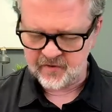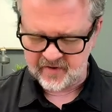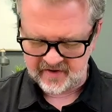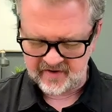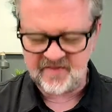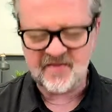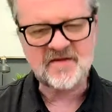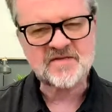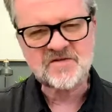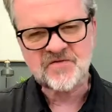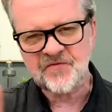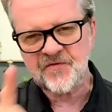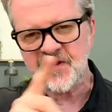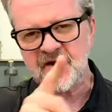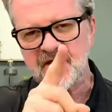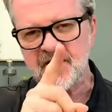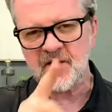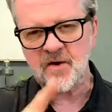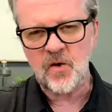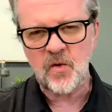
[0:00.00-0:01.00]
And in this
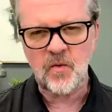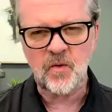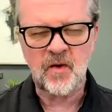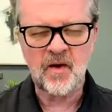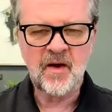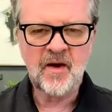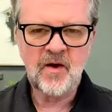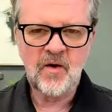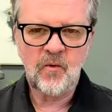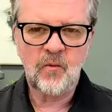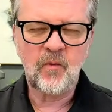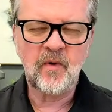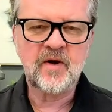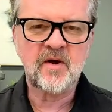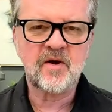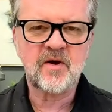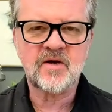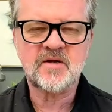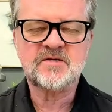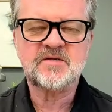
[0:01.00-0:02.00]
video, we
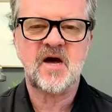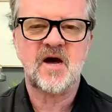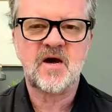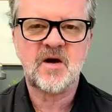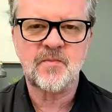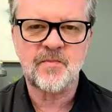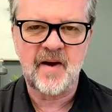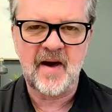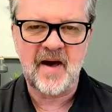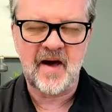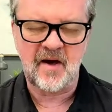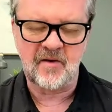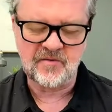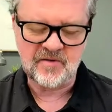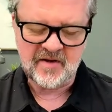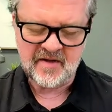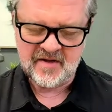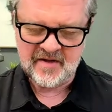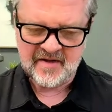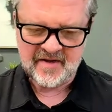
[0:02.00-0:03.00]
are going to talk
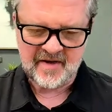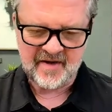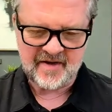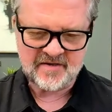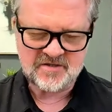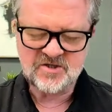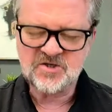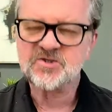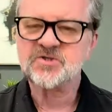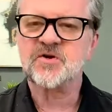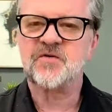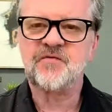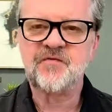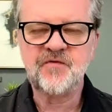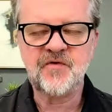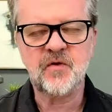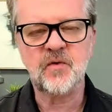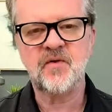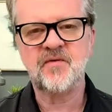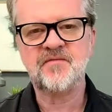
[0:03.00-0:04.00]
about just a
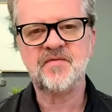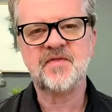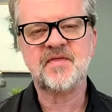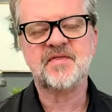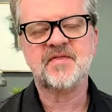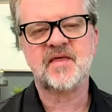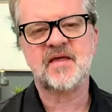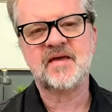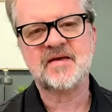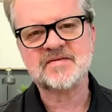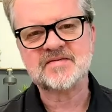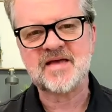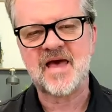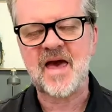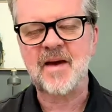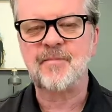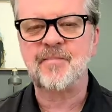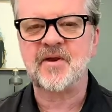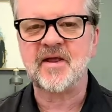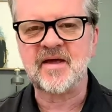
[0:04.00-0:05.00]
few of the things
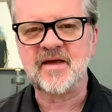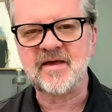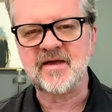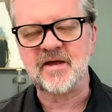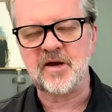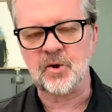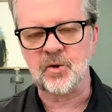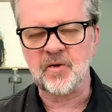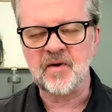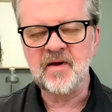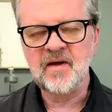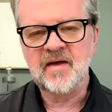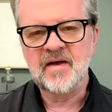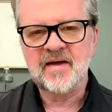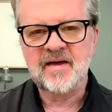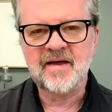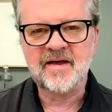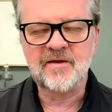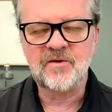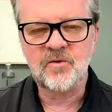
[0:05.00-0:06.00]
happening here
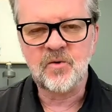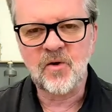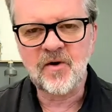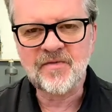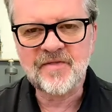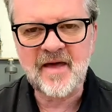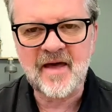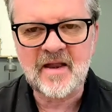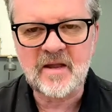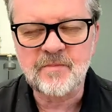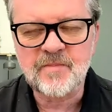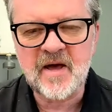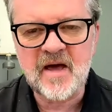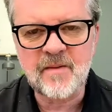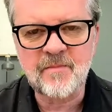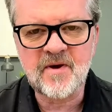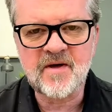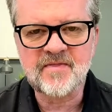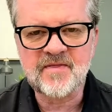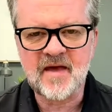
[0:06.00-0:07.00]
in North
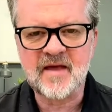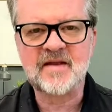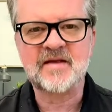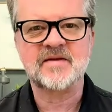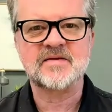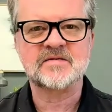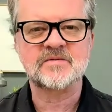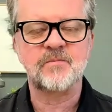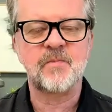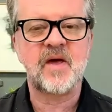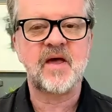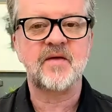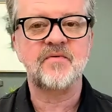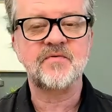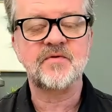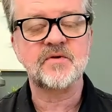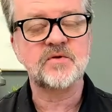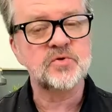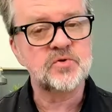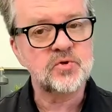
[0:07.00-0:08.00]
Alabama that has made
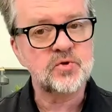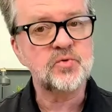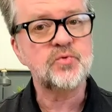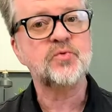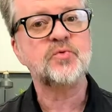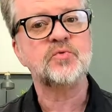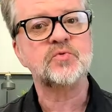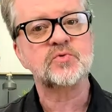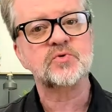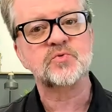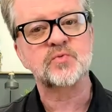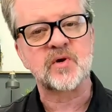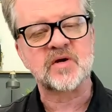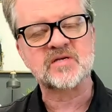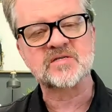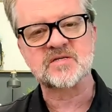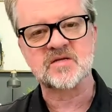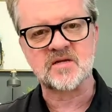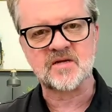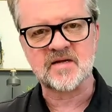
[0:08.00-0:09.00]
the news
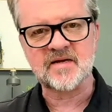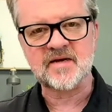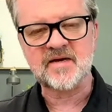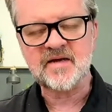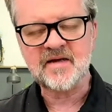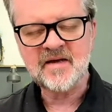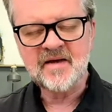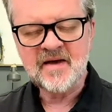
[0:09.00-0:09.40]
recently.